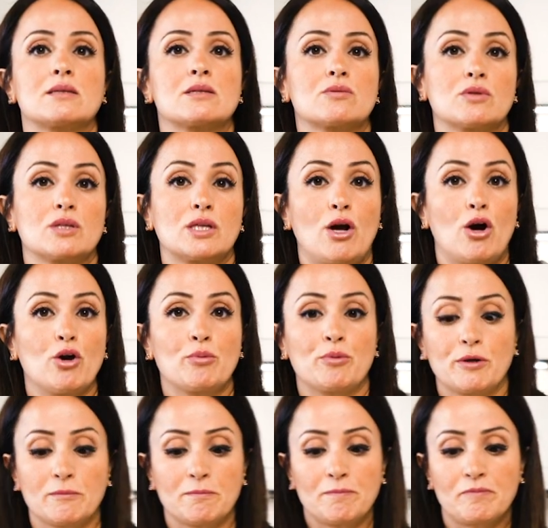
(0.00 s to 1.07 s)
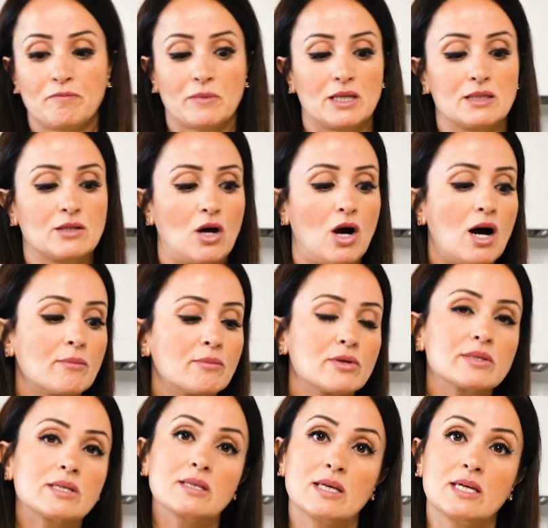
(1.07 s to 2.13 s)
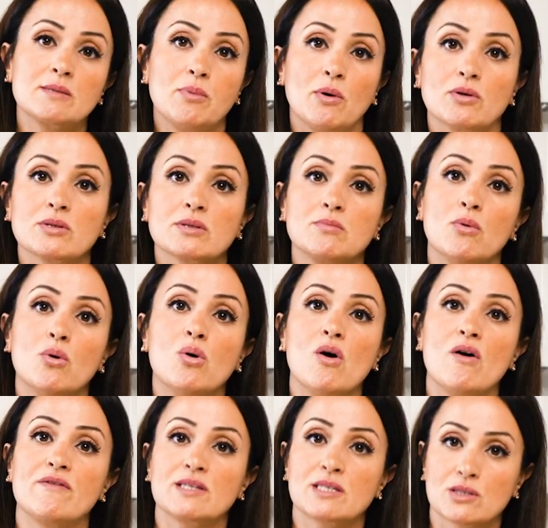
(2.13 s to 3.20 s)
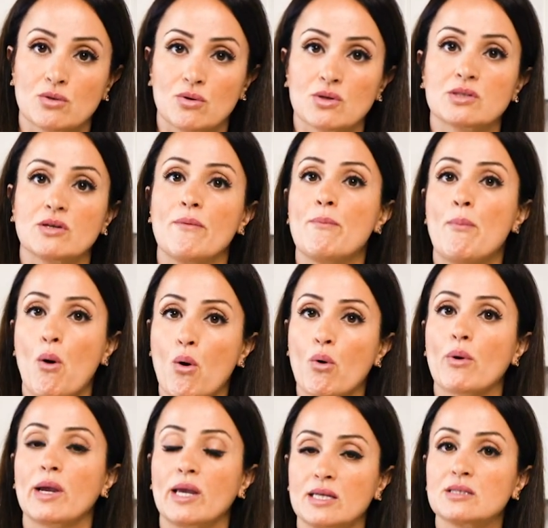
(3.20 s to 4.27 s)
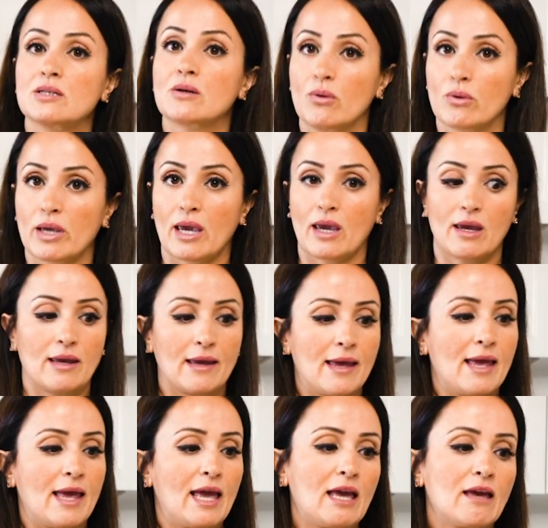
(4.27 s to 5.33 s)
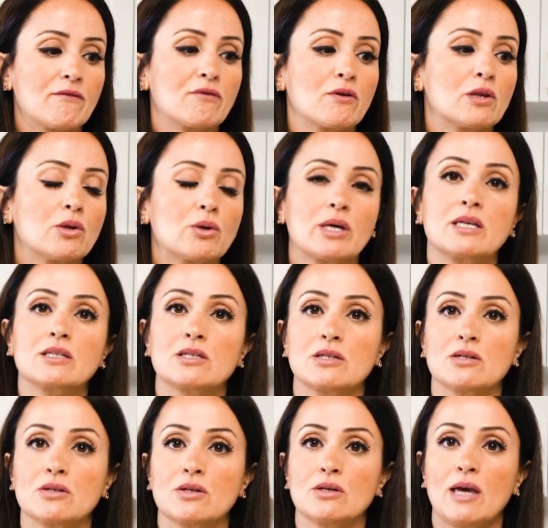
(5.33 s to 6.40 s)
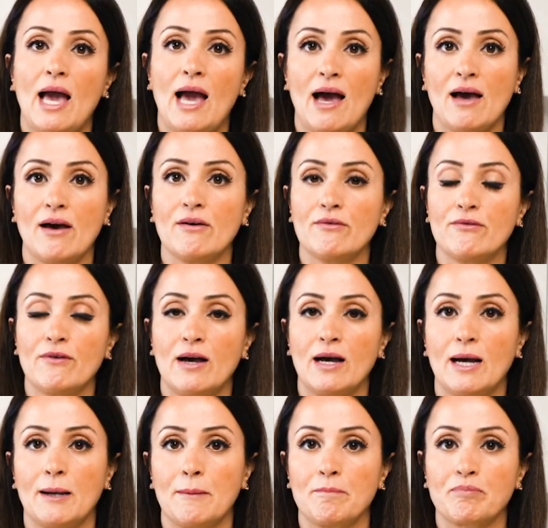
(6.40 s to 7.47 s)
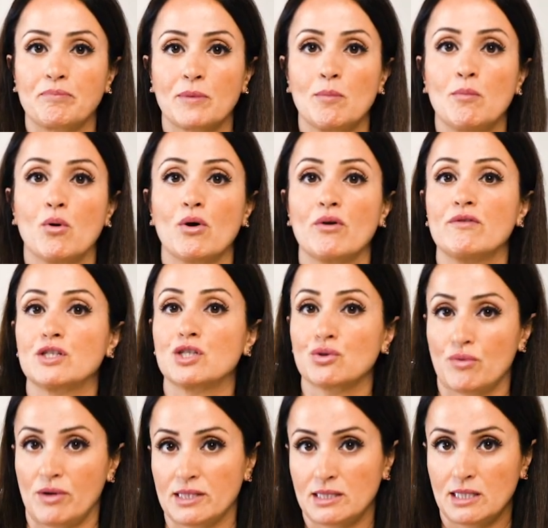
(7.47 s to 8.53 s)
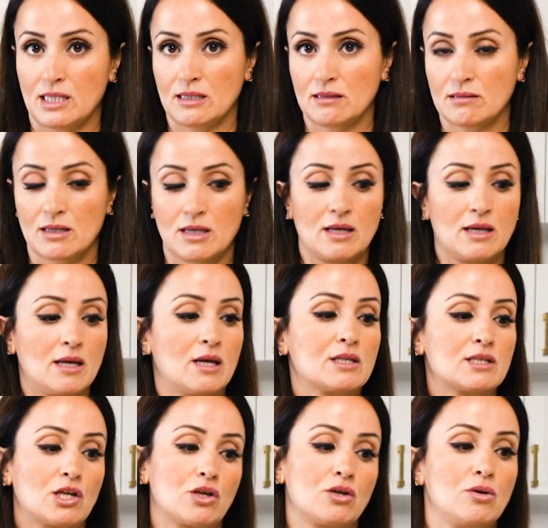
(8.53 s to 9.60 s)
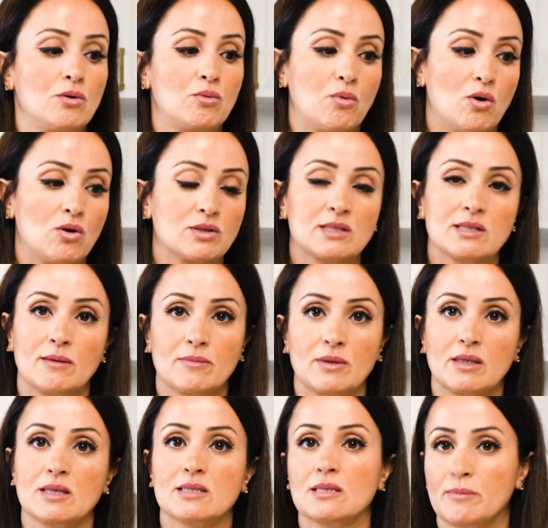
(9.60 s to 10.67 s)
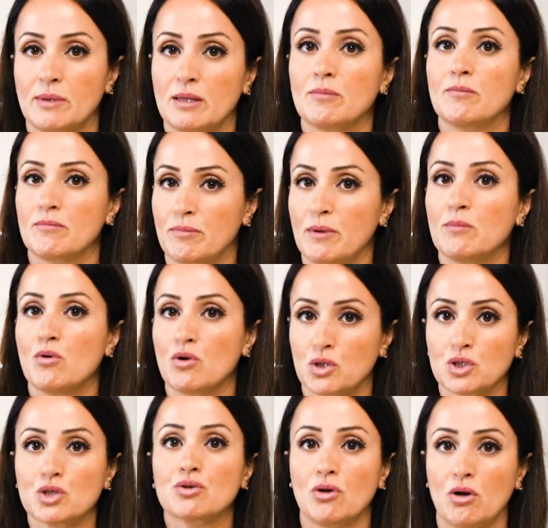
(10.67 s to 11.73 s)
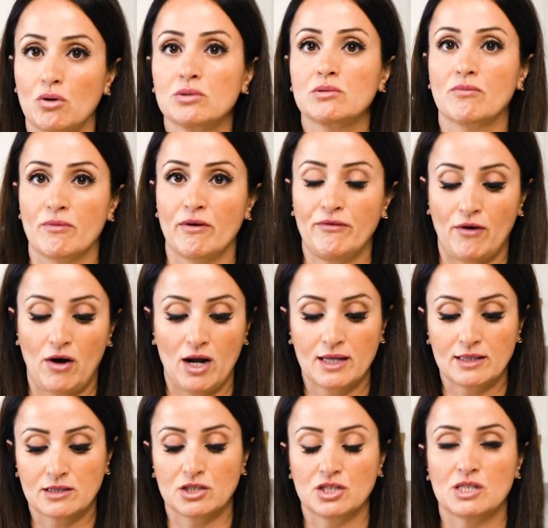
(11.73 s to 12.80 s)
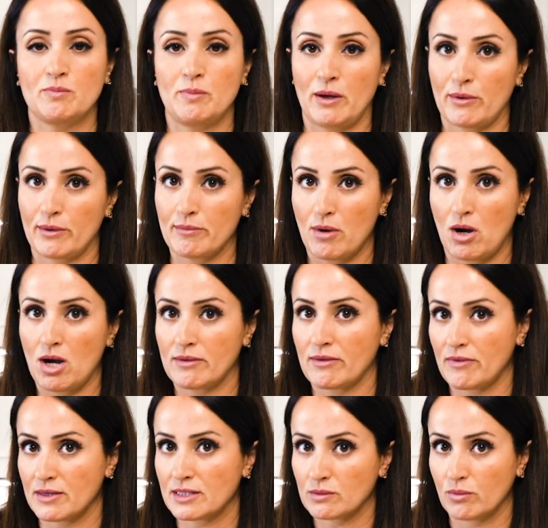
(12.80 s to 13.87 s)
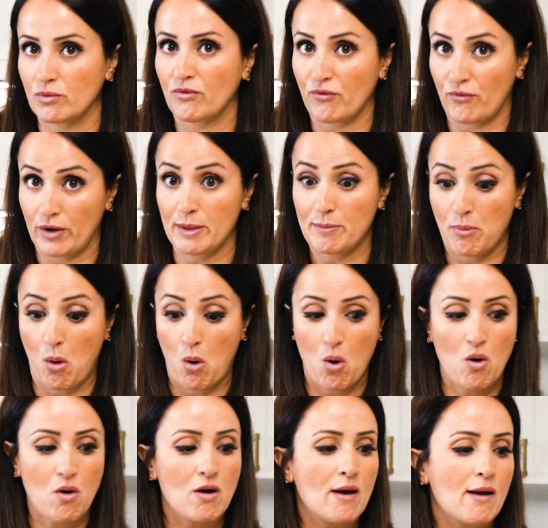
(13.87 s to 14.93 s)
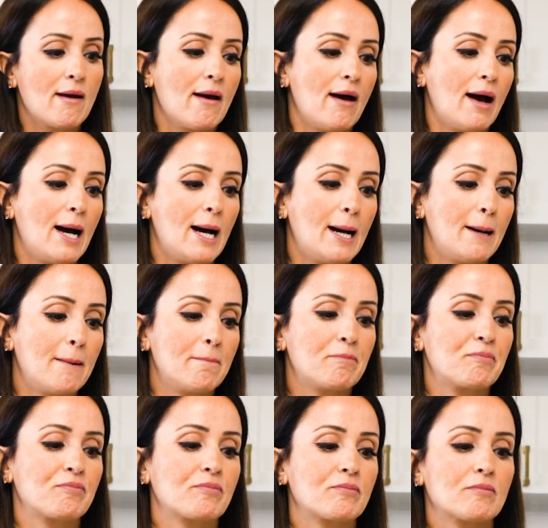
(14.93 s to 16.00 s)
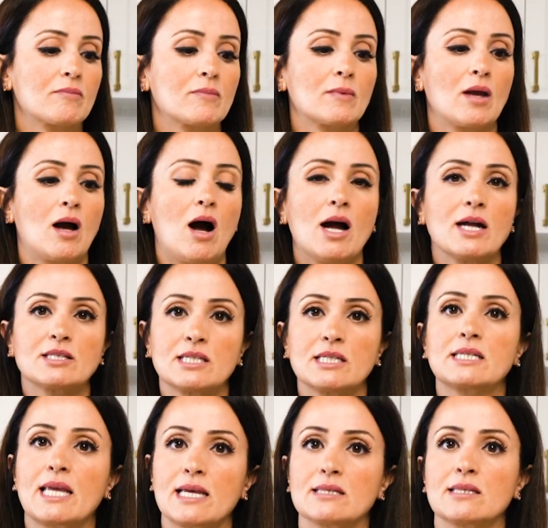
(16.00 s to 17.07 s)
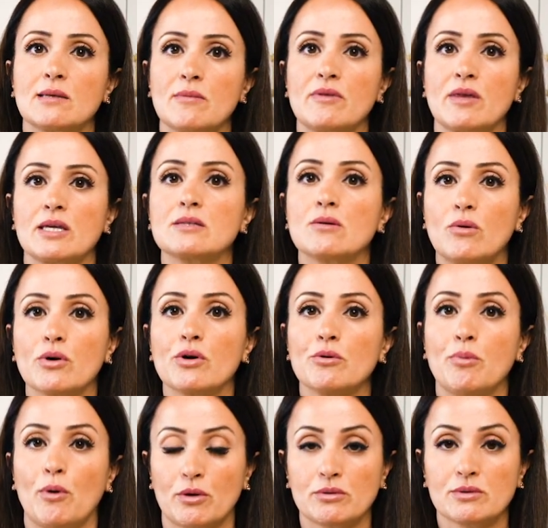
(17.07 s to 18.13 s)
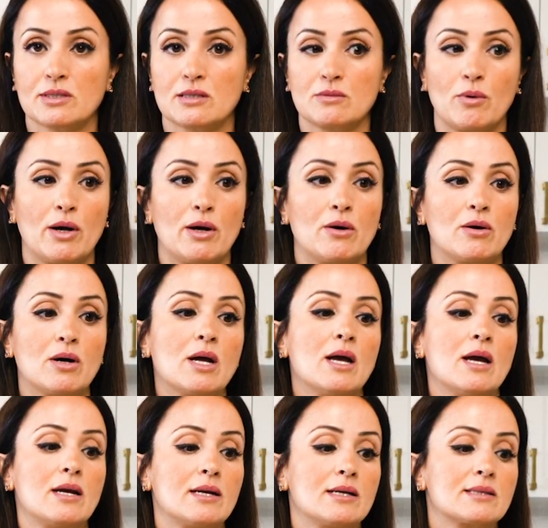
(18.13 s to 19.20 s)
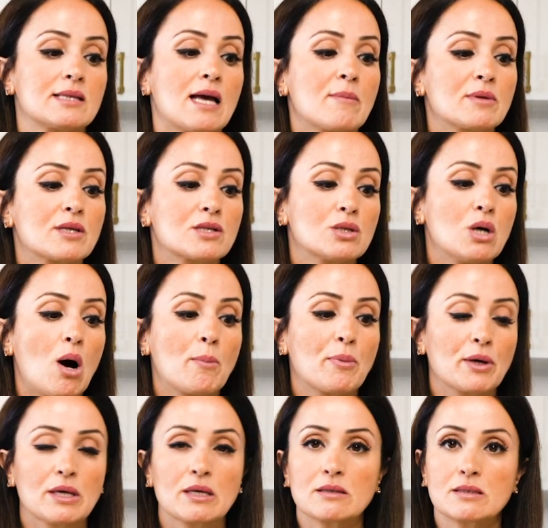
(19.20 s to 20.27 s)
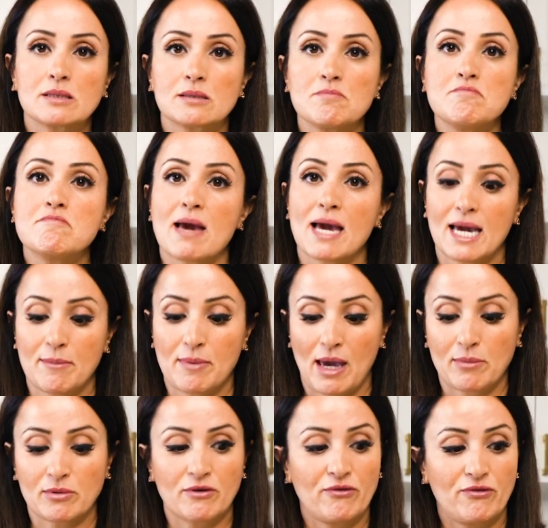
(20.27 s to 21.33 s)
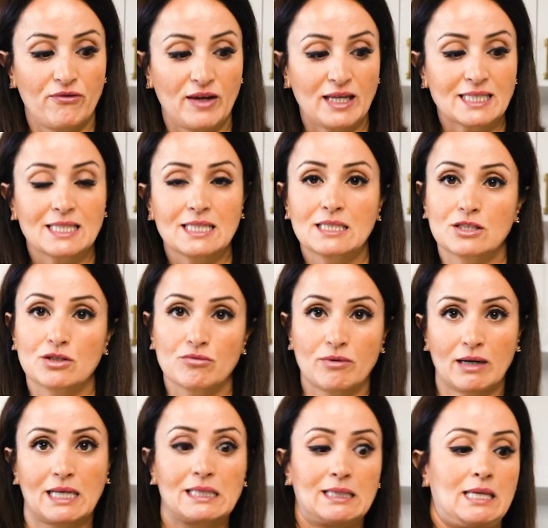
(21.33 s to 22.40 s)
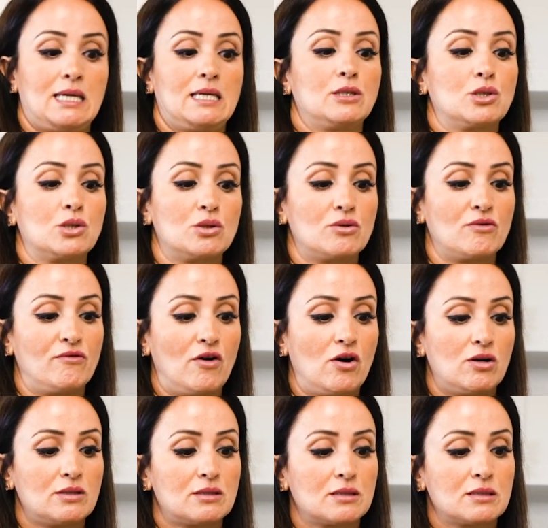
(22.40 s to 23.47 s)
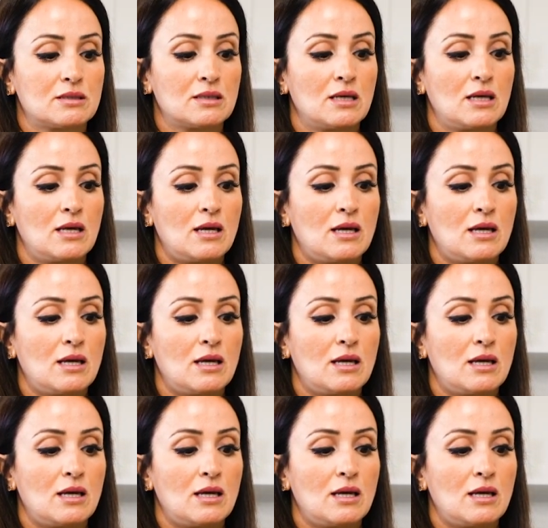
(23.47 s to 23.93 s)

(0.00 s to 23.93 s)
is really open, so I'm using these bottles more of a store, so pouring into cooking. If you're looking to have more of a dressing, so you want something that's a bit more controlled and refined, so just bear in mind that this will free pour. I did get some of these oil bottles as well. Now some of the toppers may be able to fit directly into the Voss,